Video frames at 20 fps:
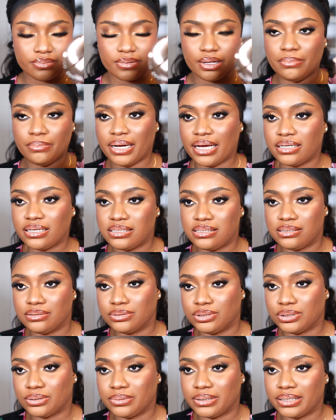I mean, I could still
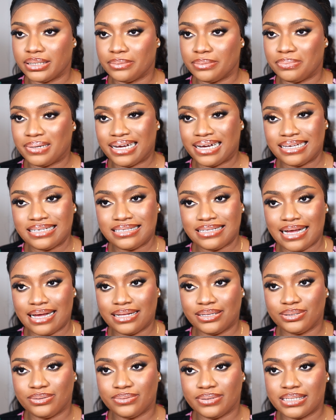do it, but I
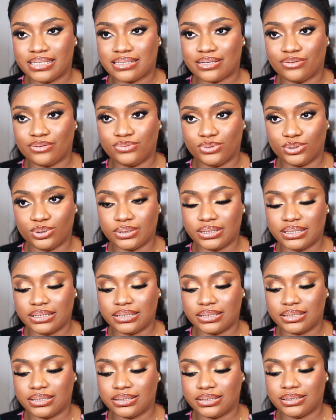stand the risk of ruining
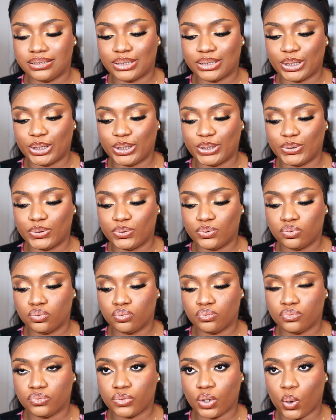it, so
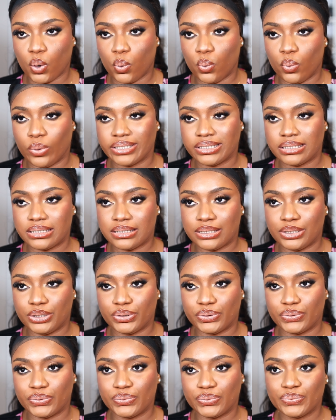what to
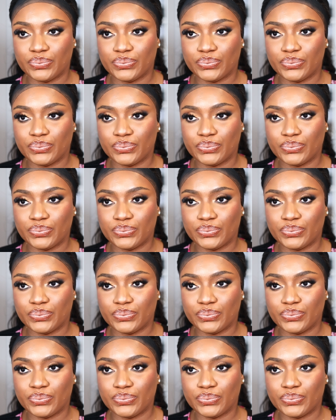do?